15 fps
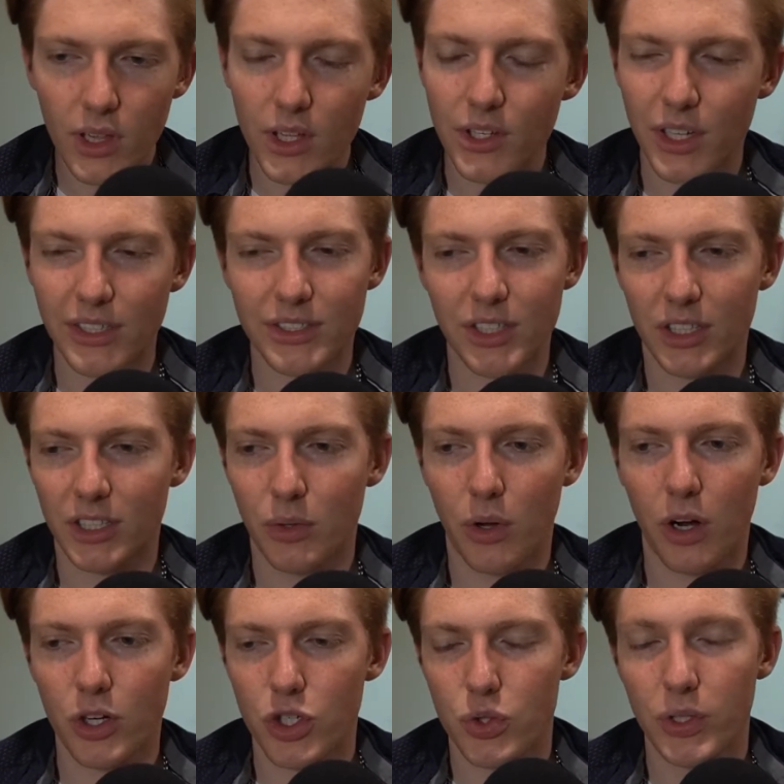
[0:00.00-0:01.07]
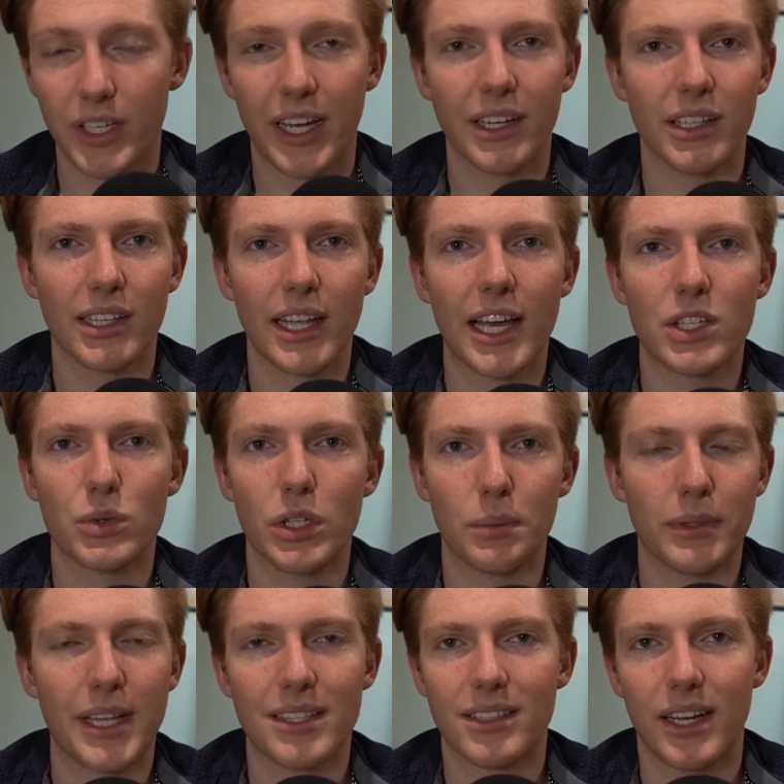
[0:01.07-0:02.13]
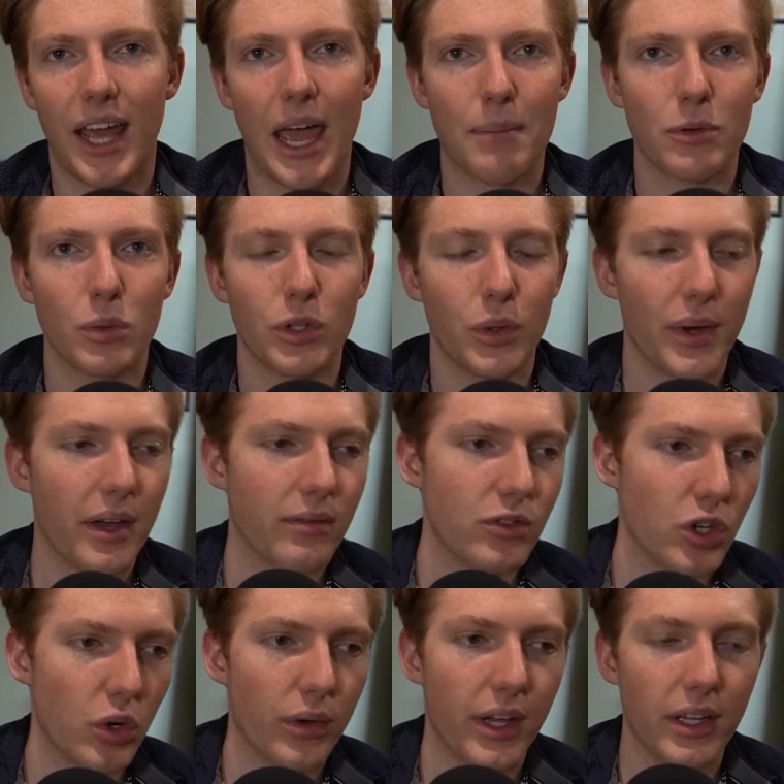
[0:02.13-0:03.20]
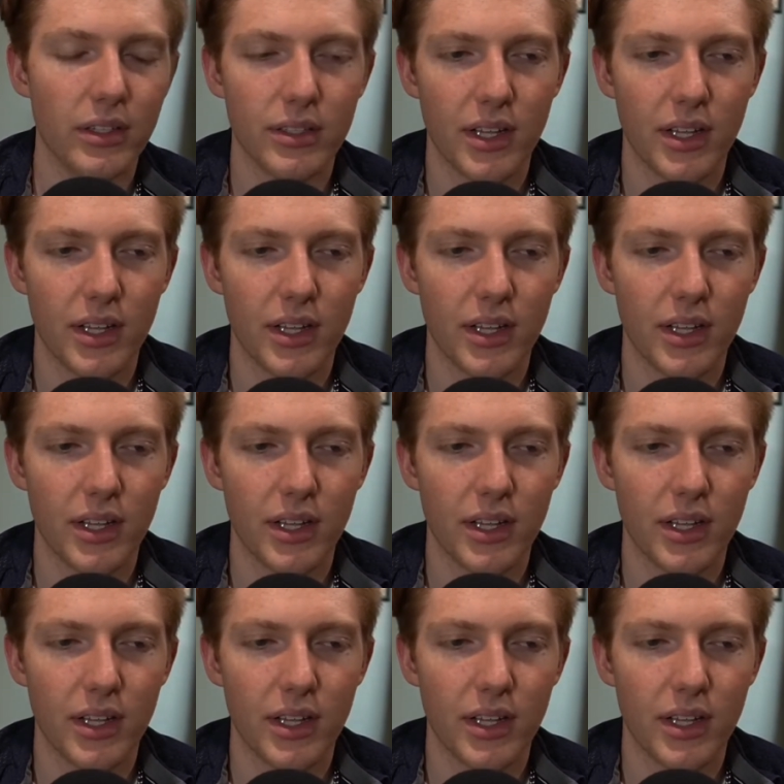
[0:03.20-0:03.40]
does suck that our streak ended last week, but that's going to happen when you have Joe Hayden,